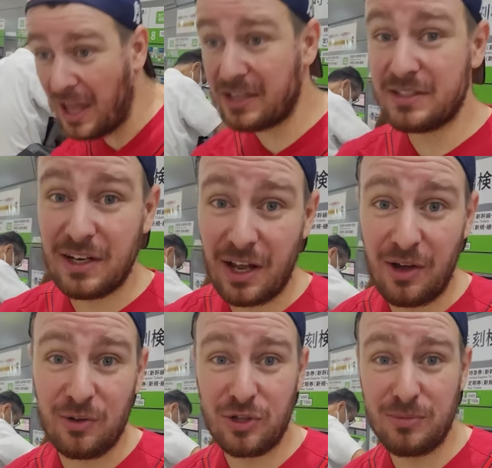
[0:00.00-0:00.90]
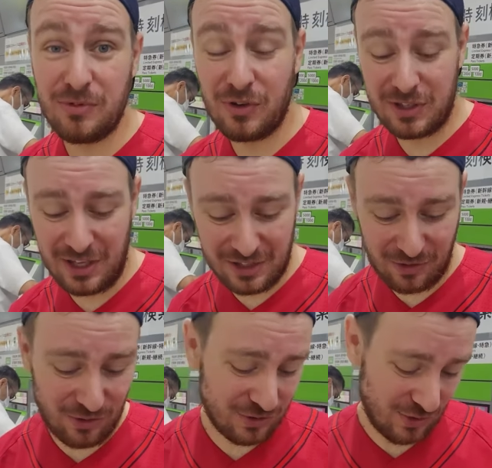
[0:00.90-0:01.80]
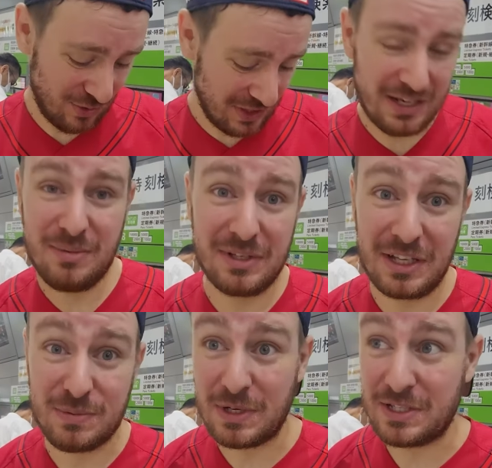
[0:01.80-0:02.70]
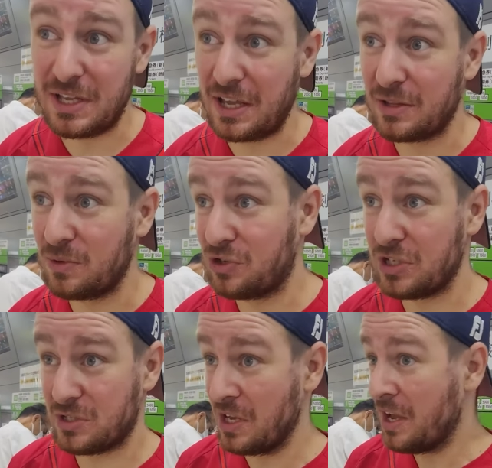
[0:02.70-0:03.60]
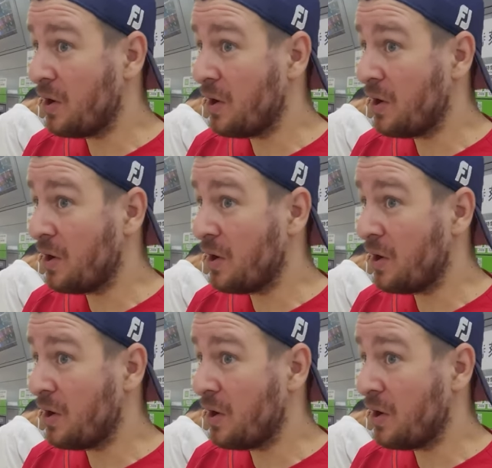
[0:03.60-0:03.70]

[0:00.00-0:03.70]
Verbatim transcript: extra on top of your ticket, also the limited express ticket, which is